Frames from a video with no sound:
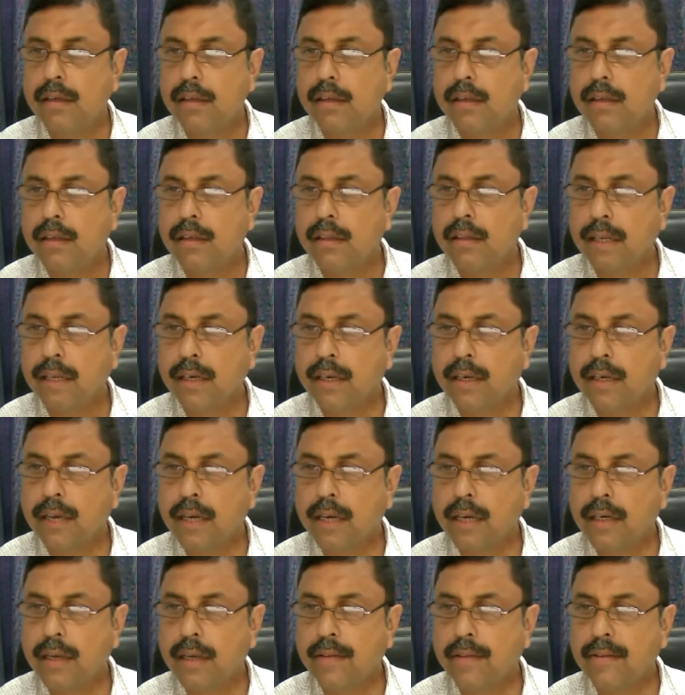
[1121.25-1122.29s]
that done in
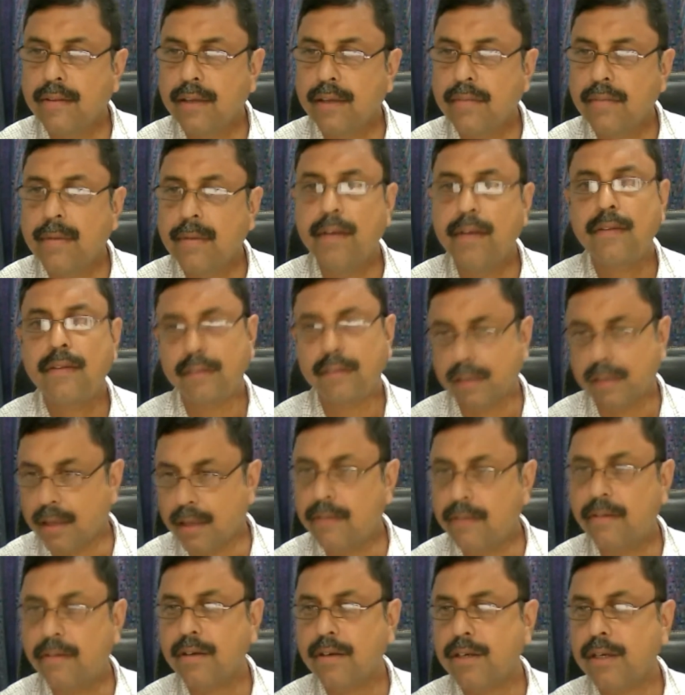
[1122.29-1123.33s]
assignments? Yes,
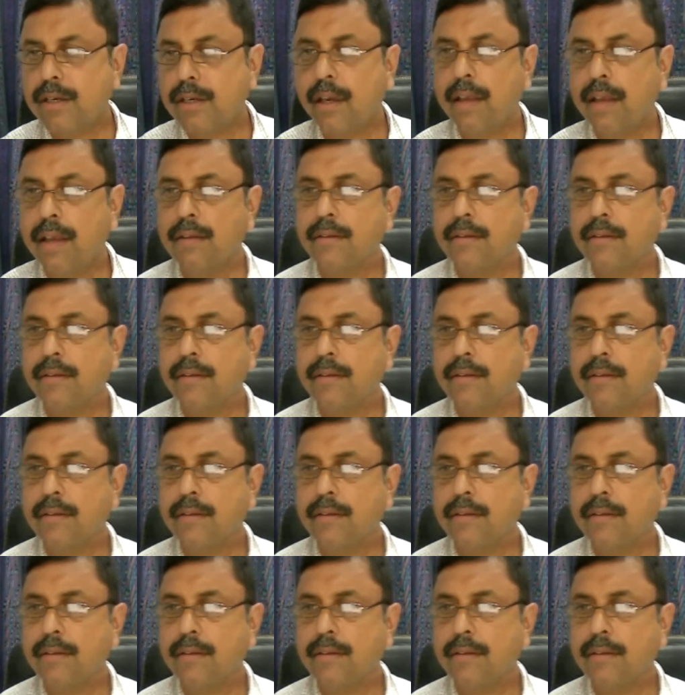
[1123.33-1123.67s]
Rishikesh,